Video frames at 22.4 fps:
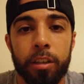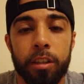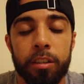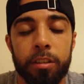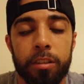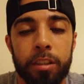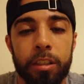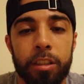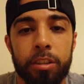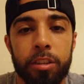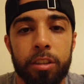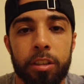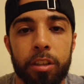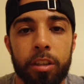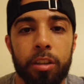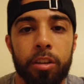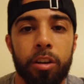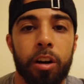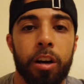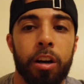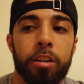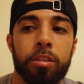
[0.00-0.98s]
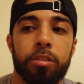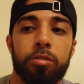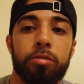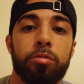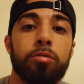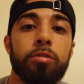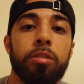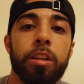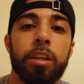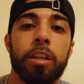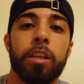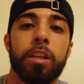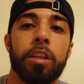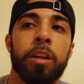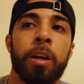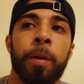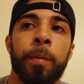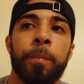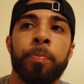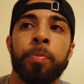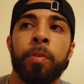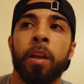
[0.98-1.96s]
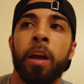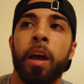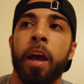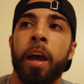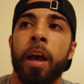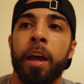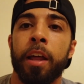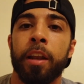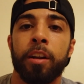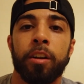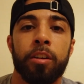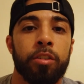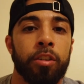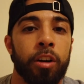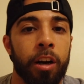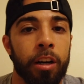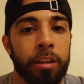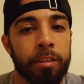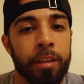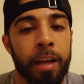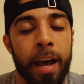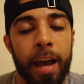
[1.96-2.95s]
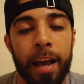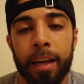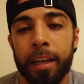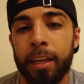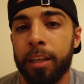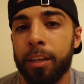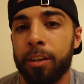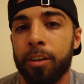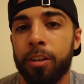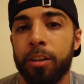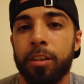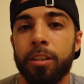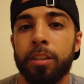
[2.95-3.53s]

They're teaching the dog to lead, and their dog's hacking